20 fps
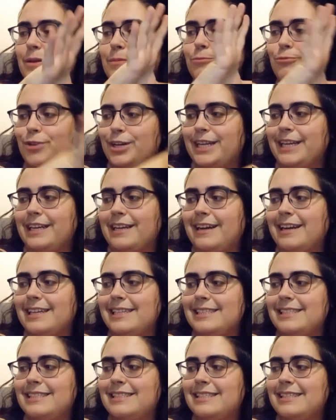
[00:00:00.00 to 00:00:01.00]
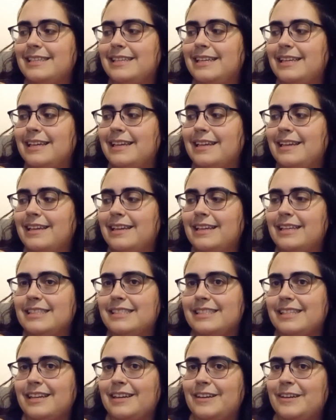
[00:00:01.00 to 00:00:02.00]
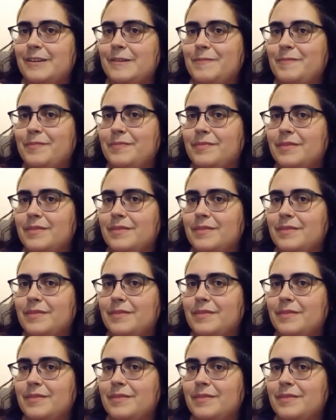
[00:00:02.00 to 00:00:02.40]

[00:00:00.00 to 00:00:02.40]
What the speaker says: pretty nice. So